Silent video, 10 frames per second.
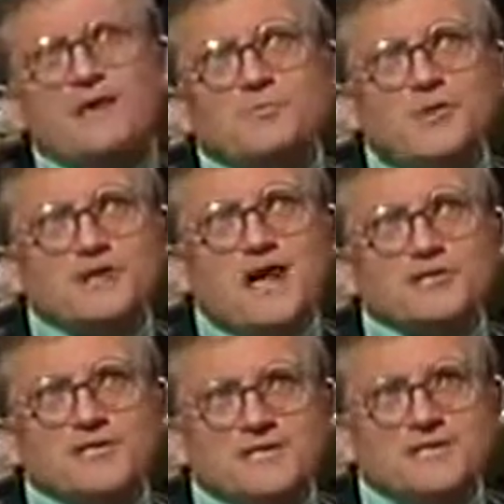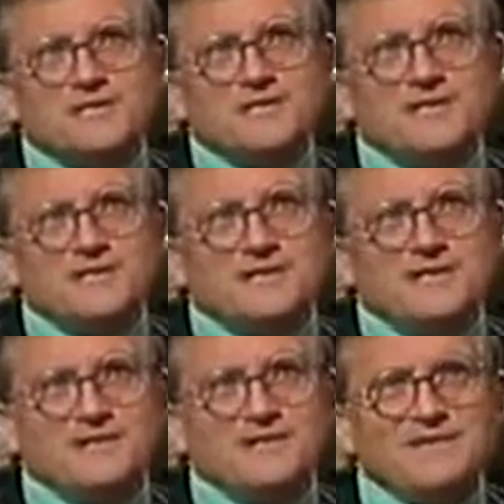Well, actually, it
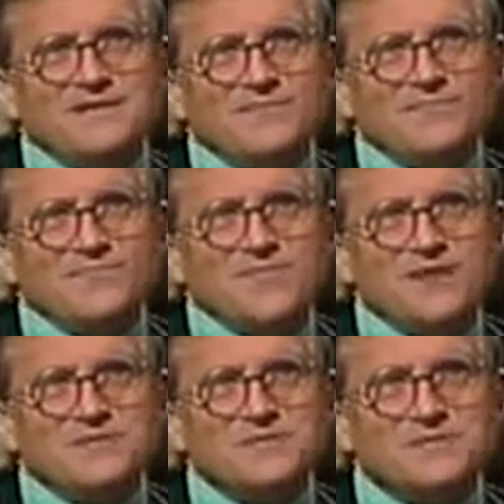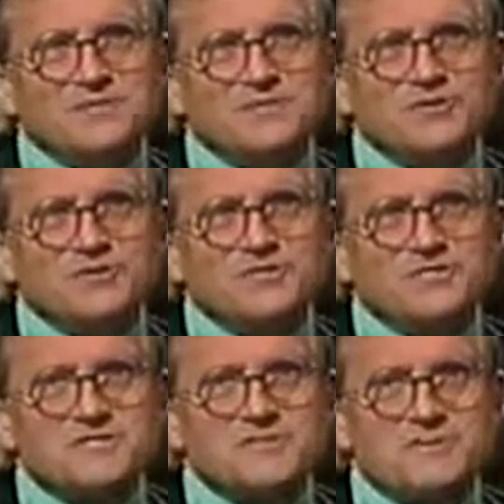wasn't
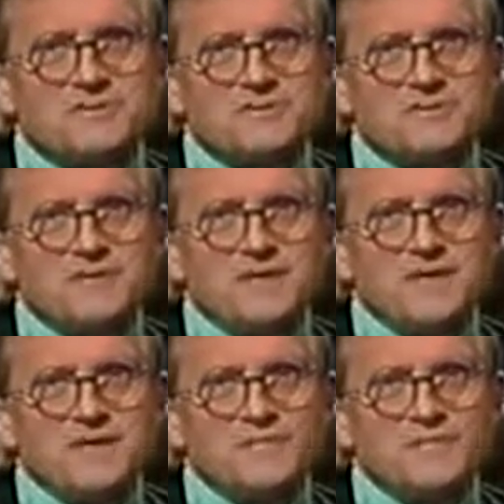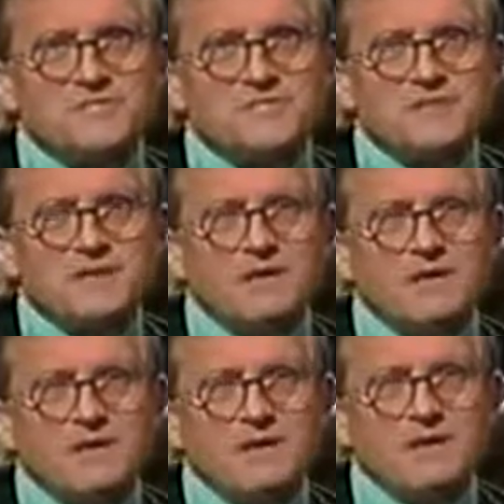just sperm. It was,
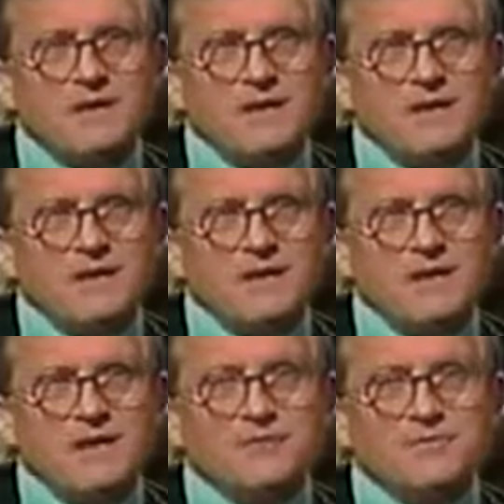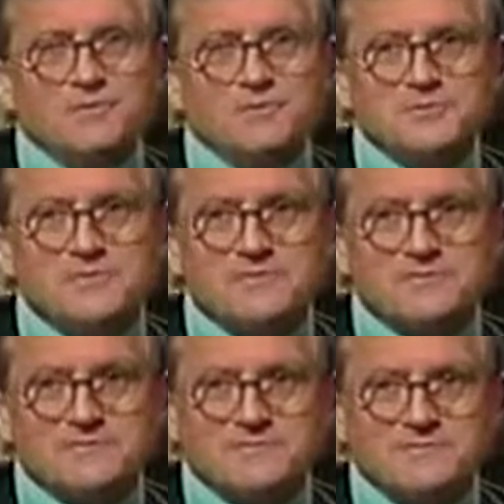
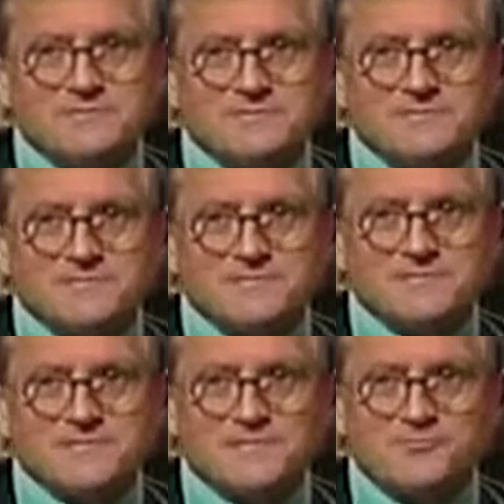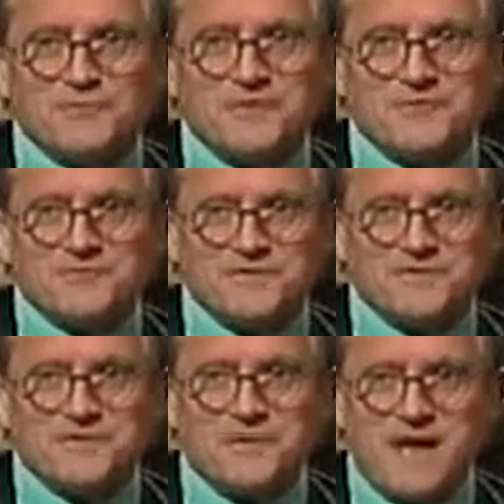there's a river
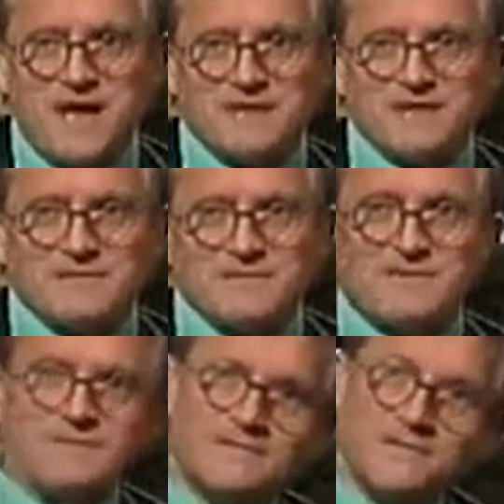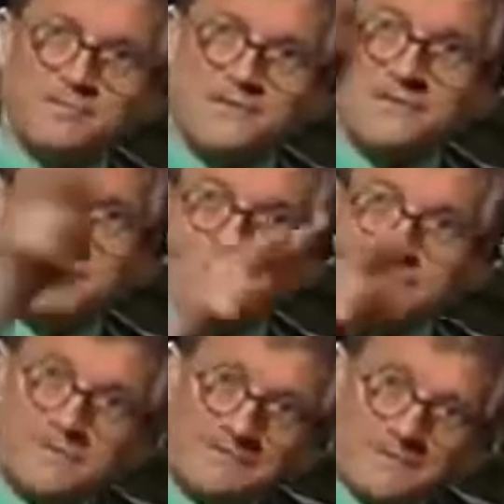in the back, and the river,
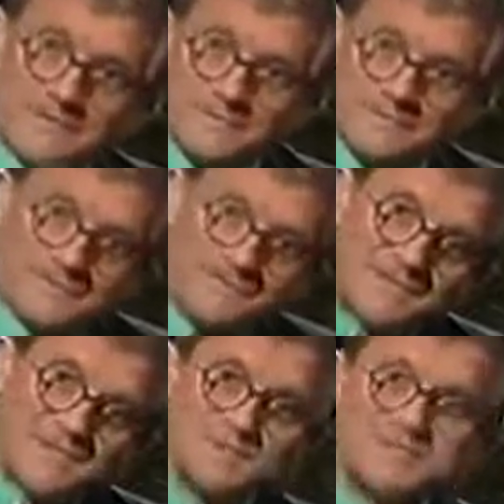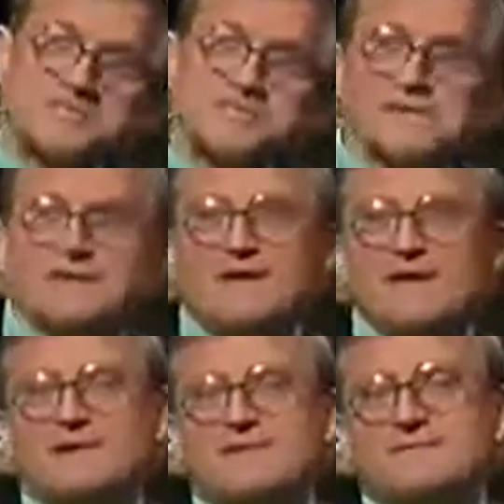there's a twisting
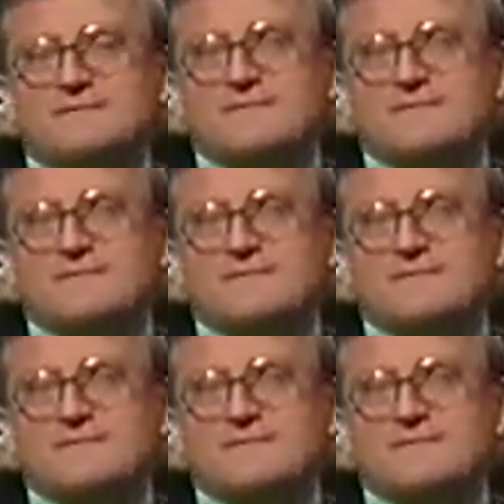line,